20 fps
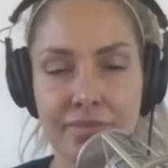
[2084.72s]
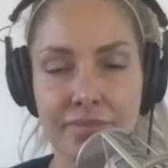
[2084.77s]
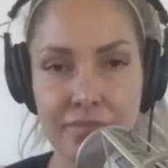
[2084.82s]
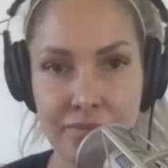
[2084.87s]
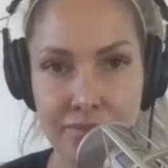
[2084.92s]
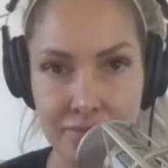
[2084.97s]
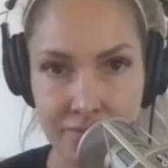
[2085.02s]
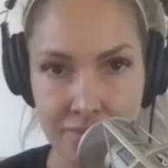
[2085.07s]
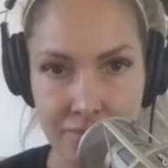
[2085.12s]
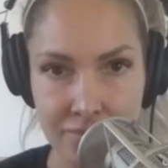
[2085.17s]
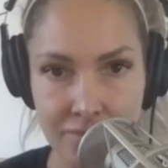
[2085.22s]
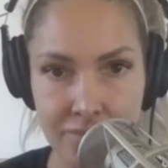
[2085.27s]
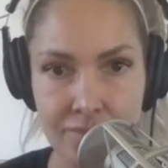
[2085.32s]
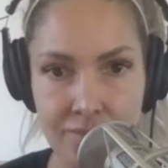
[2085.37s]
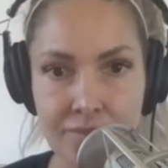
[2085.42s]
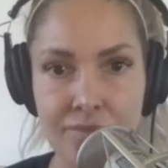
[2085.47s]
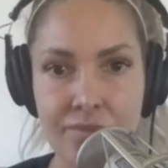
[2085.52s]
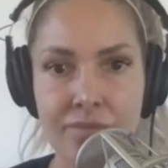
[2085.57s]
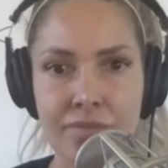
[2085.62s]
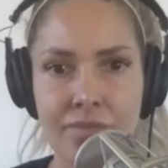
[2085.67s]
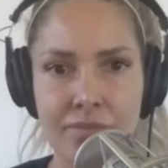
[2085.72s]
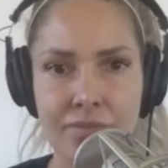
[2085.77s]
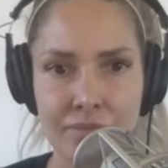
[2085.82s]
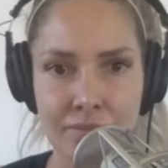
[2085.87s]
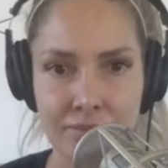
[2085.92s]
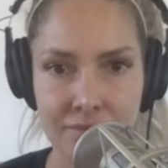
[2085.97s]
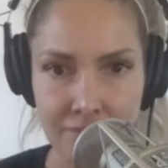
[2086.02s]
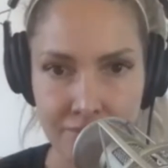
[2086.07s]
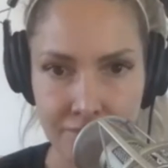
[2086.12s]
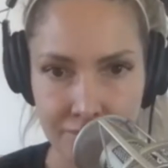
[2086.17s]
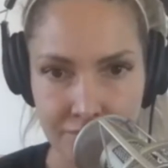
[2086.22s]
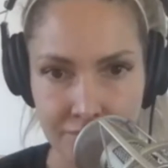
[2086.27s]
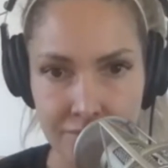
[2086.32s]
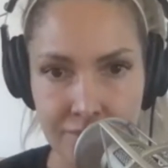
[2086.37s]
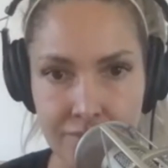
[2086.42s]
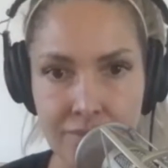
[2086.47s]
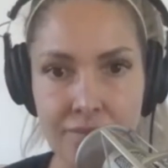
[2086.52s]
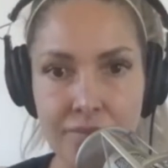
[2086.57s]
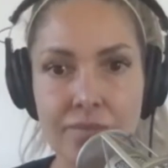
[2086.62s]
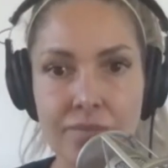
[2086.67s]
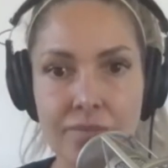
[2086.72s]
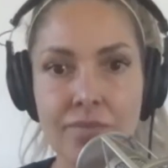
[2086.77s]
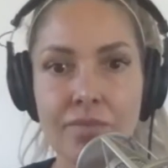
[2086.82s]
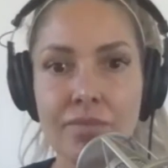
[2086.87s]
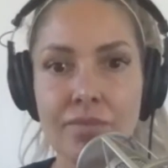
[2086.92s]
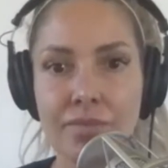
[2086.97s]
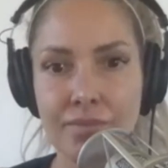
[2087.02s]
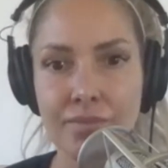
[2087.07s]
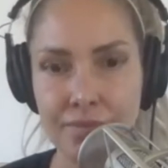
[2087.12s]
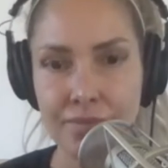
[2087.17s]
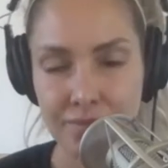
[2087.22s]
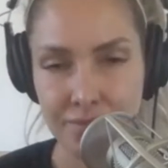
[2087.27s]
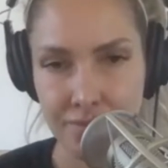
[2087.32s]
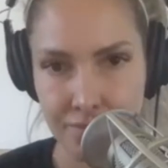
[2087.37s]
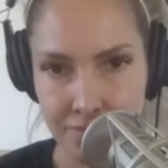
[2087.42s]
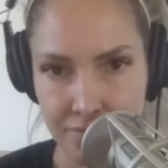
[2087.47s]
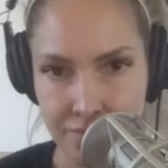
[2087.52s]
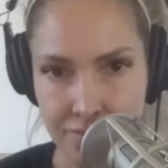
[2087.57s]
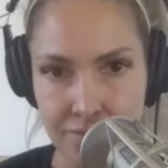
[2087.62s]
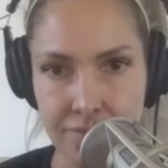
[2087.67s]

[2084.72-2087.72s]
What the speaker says: (silent)